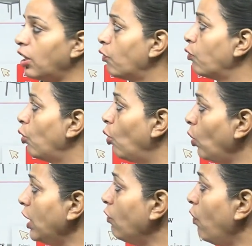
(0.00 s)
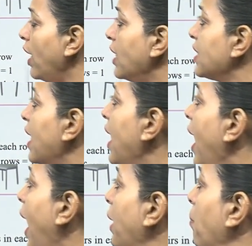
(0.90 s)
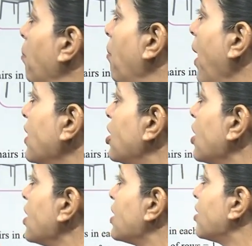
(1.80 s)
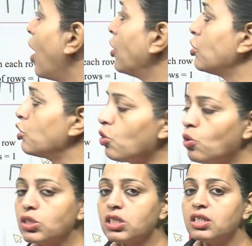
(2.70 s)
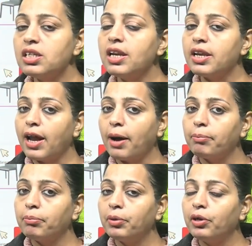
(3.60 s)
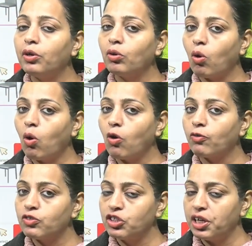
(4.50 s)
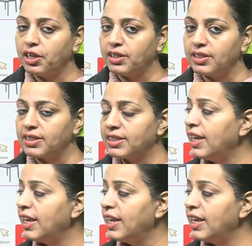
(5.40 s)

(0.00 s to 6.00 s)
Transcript: the following ways and matches the total number of chairs.